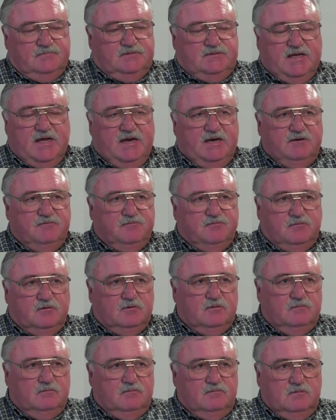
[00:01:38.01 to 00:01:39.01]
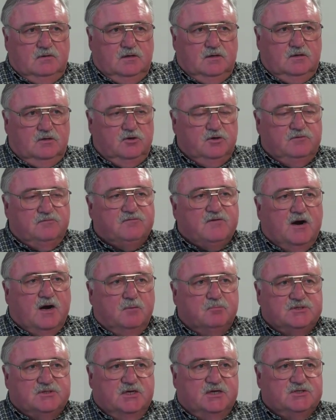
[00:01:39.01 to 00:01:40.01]
tenet for a good
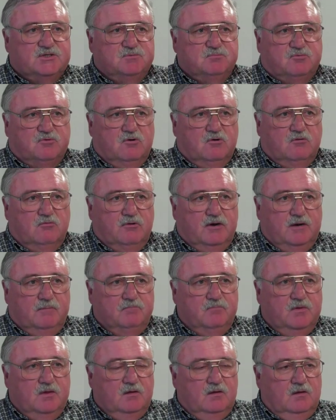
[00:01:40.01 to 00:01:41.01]
fire protection program.